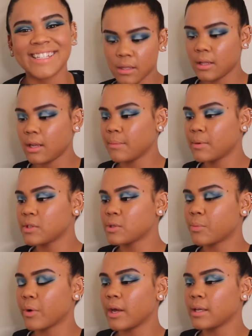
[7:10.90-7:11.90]
and then I'm gonna
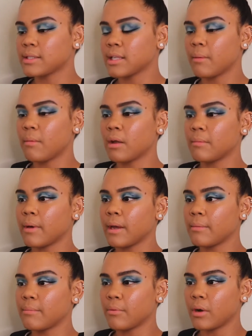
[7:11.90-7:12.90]
spray some on
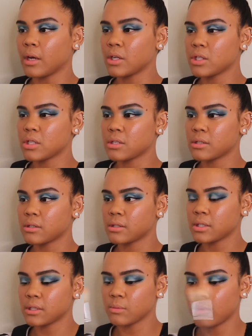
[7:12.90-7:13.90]
my brush as